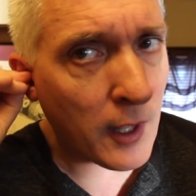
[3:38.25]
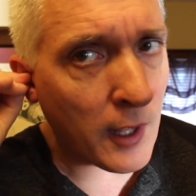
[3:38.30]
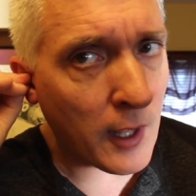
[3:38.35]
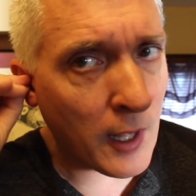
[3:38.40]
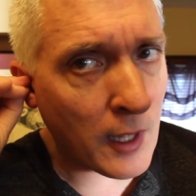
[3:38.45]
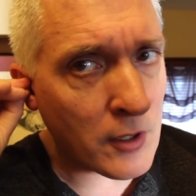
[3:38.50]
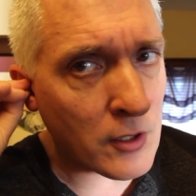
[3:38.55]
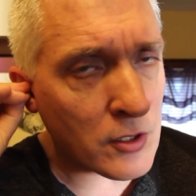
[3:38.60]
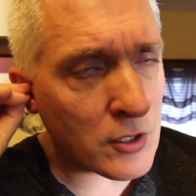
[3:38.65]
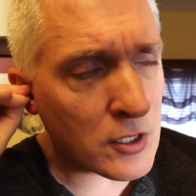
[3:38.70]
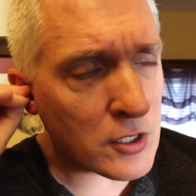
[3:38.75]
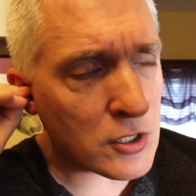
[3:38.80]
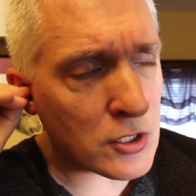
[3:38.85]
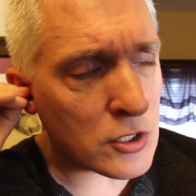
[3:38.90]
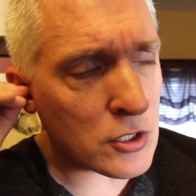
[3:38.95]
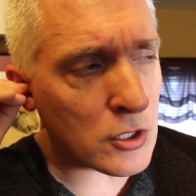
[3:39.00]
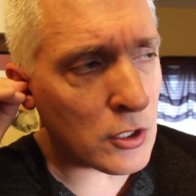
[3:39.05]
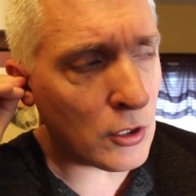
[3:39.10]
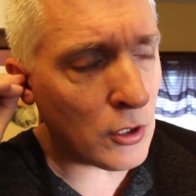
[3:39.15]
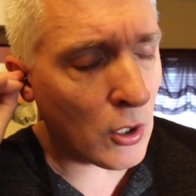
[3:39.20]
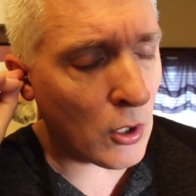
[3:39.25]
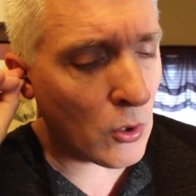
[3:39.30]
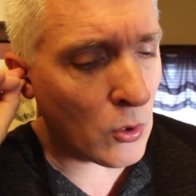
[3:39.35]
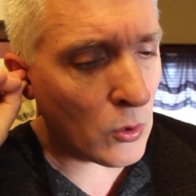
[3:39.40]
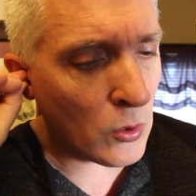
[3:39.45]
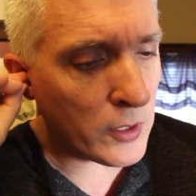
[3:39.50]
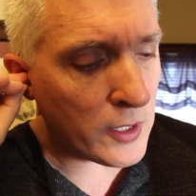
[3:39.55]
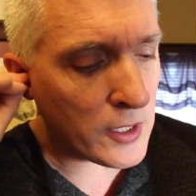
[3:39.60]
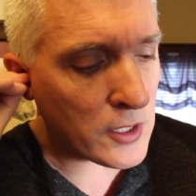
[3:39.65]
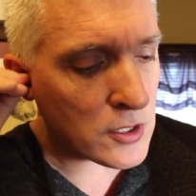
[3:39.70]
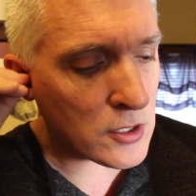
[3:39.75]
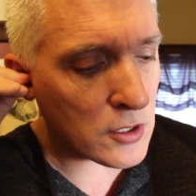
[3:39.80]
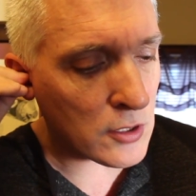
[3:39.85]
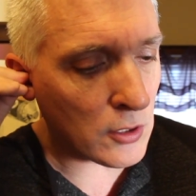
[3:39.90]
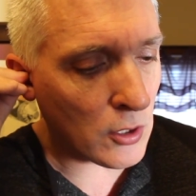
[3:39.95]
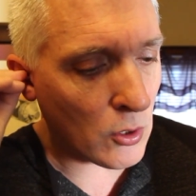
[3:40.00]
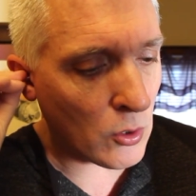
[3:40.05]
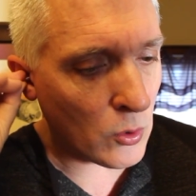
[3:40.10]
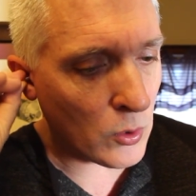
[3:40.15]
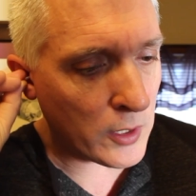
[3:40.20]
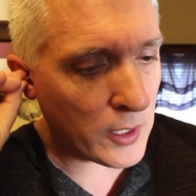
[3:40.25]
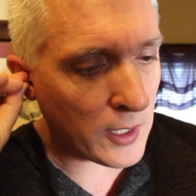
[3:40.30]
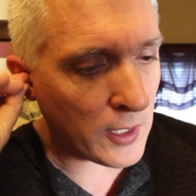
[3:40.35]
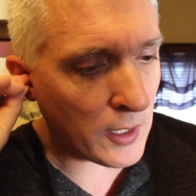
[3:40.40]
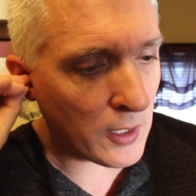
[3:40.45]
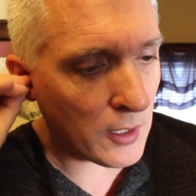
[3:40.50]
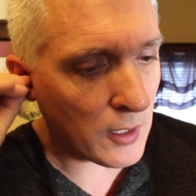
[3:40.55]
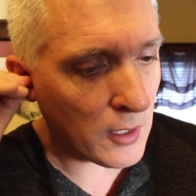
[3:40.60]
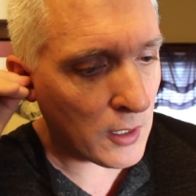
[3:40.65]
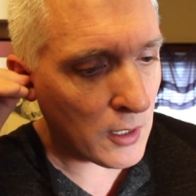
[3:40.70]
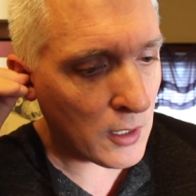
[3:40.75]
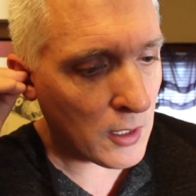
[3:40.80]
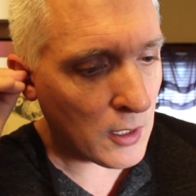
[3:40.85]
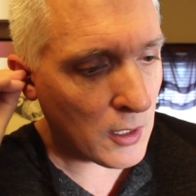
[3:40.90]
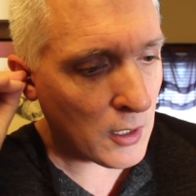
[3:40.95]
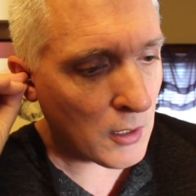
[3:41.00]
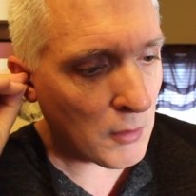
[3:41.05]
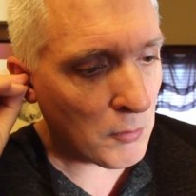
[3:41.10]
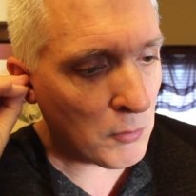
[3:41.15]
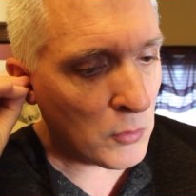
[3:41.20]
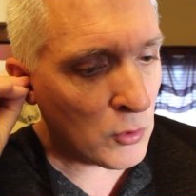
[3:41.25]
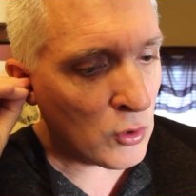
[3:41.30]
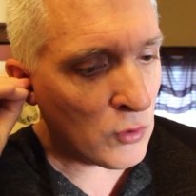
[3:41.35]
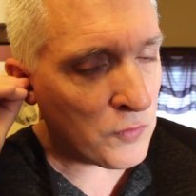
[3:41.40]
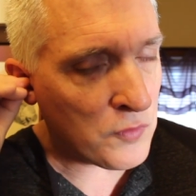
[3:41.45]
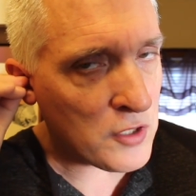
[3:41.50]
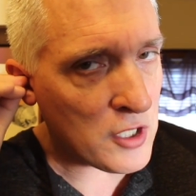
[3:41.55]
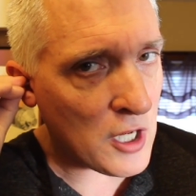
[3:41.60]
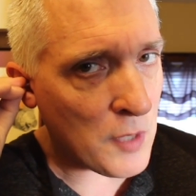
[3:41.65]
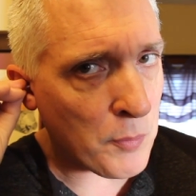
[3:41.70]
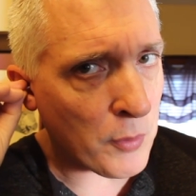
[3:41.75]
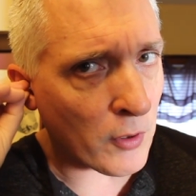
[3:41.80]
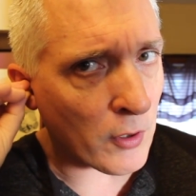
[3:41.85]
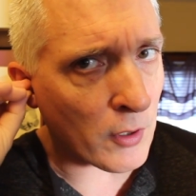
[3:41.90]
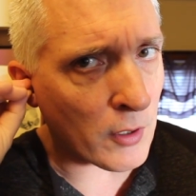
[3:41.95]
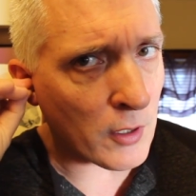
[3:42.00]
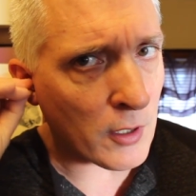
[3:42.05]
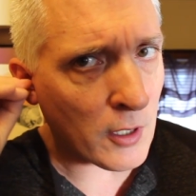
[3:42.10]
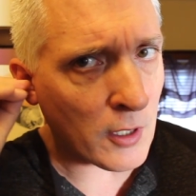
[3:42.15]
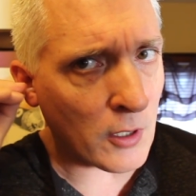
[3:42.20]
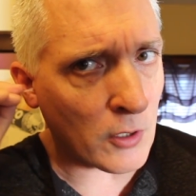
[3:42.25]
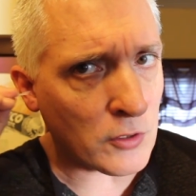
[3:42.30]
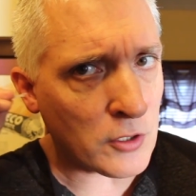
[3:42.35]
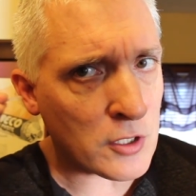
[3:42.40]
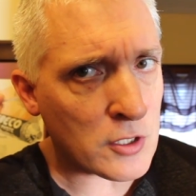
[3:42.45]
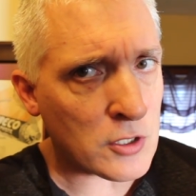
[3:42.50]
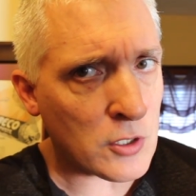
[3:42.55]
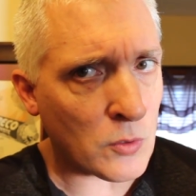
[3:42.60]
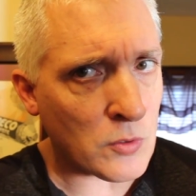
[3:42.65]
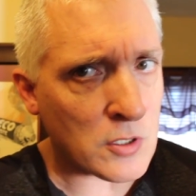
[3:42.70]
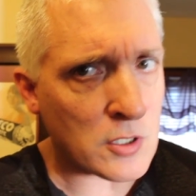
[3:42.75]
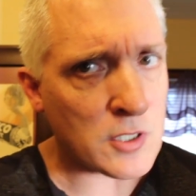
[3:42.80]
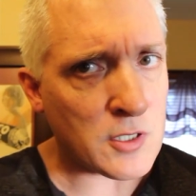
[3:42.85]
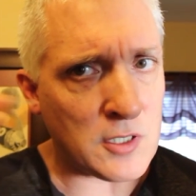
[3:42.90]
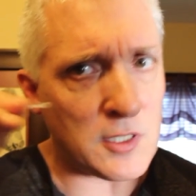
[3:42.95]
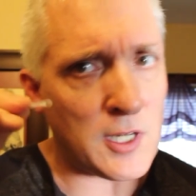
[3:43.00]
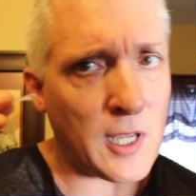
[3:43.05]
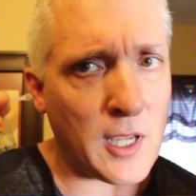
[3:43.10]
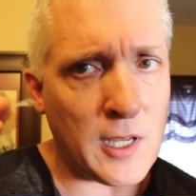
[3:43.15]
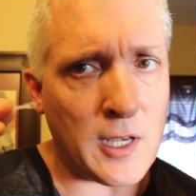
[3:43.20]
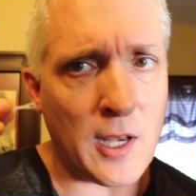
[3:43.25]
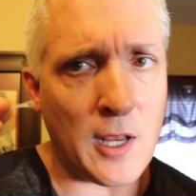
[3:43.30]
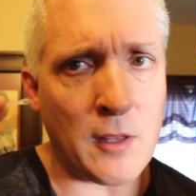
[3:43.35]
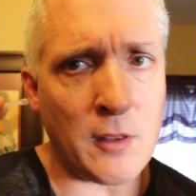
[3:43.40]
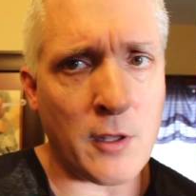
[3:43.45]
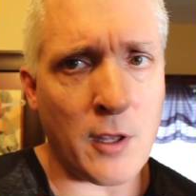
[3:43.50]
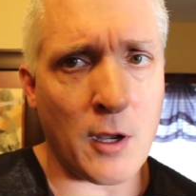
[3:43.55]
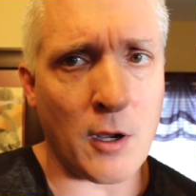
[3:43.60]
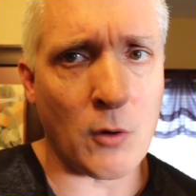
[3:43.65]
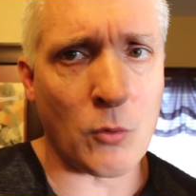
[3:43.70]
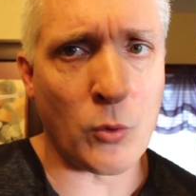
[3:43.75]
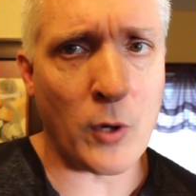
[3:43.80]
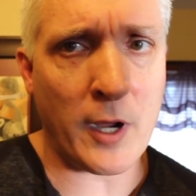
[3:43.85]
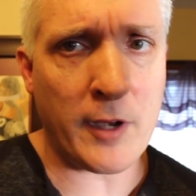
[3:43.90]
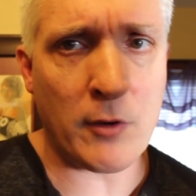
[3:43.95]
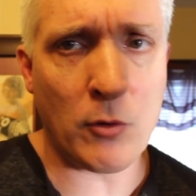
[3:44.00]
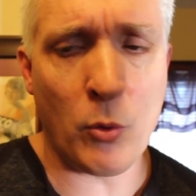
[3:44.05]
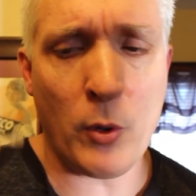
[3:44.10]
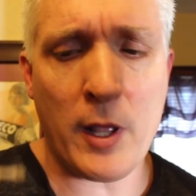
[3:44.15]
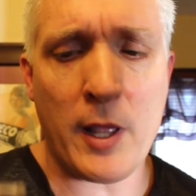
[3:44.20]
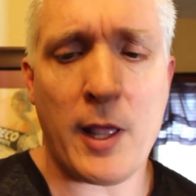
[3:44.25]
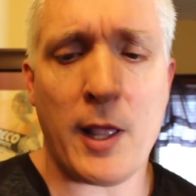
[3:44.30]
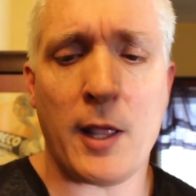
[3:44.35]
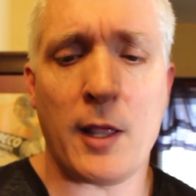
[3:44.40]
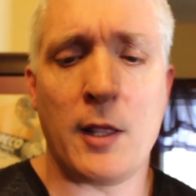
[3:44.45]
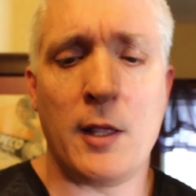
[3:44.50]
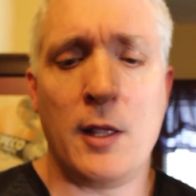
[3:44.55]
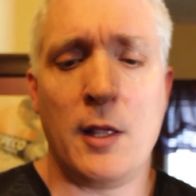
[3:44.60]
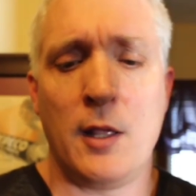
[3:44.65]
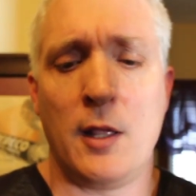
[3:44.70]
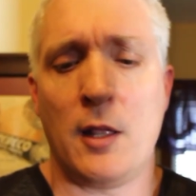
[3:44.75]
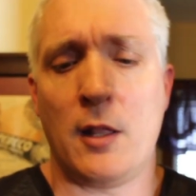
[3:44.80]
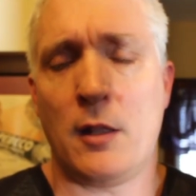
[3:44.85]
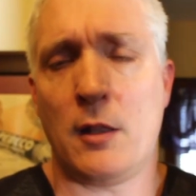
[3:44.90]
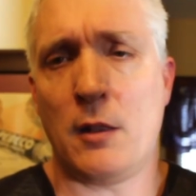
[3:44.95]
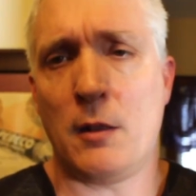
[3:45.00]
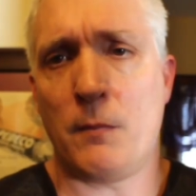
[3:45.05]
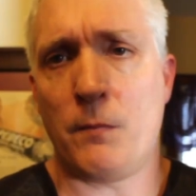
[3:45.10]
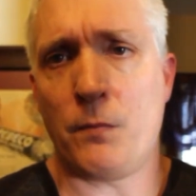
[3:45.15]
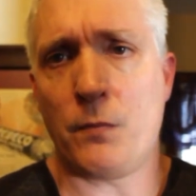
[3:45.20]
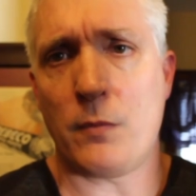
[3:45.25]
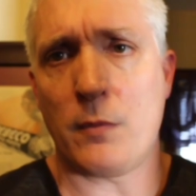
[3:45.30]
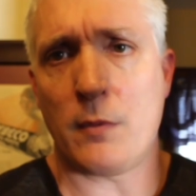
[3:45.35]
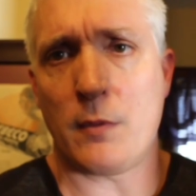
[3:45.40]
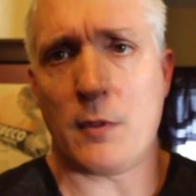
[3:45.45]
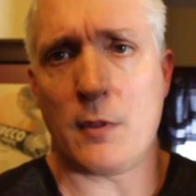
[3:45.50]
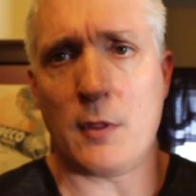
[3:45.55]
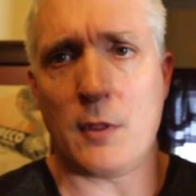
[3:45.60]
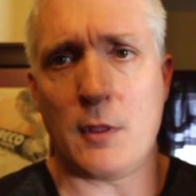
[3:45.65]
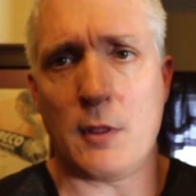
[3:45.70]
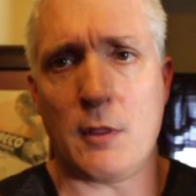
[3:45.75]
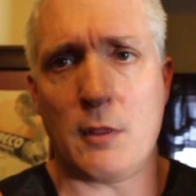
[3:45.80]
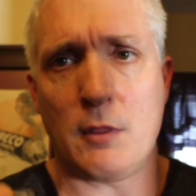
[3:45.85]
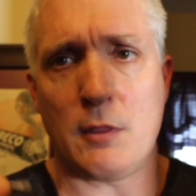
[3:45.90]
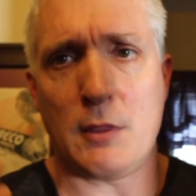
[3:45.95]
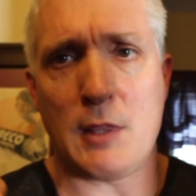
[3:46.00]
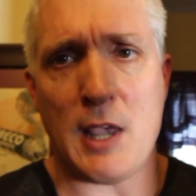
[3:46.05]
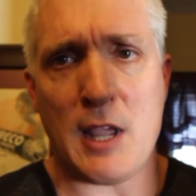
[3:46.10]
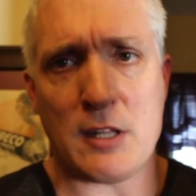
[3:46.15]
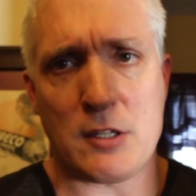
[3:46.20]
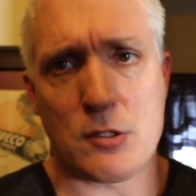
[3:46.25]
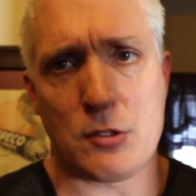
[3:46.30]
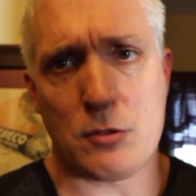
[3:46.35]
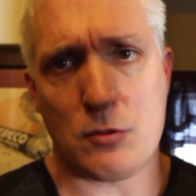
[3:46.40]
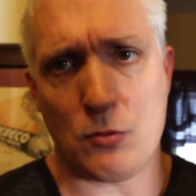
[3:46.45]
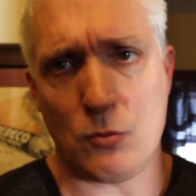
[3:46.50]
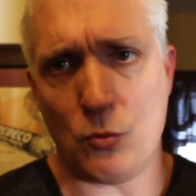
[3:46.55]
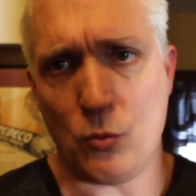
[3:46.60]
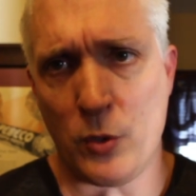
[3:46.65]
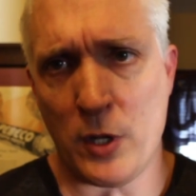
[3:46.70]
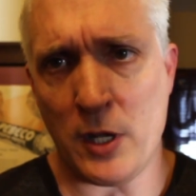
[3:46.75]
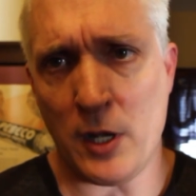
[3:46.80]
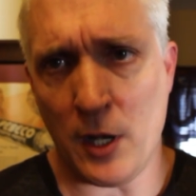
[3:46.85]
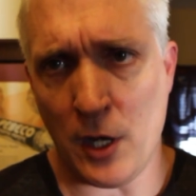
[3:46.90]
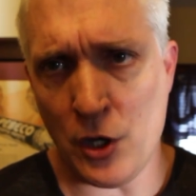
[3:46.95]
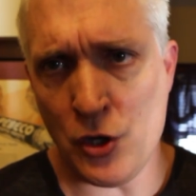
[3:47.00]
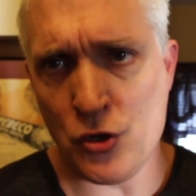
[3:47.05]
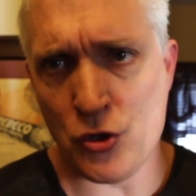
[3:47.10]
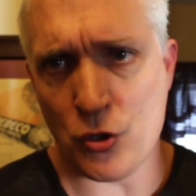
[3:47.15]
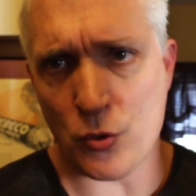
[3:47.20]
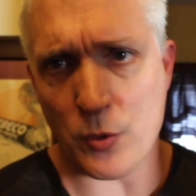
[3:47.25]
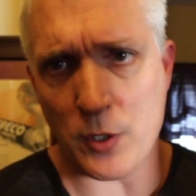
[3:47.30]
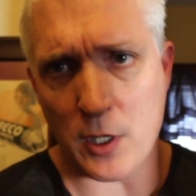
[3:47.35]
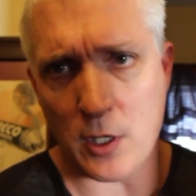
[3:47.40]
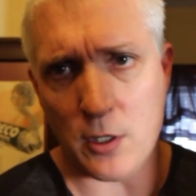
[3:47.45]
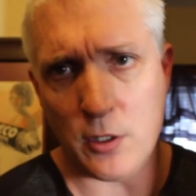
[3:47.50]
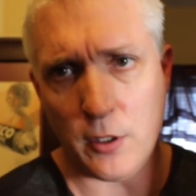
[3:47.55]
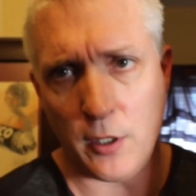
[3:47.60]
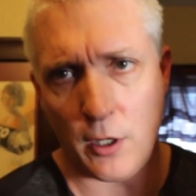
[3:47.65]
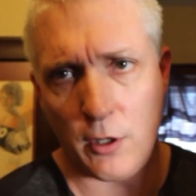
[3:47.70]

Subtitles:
And just slowly move deeper. You know, just don't stick it in there right away. That's when injury could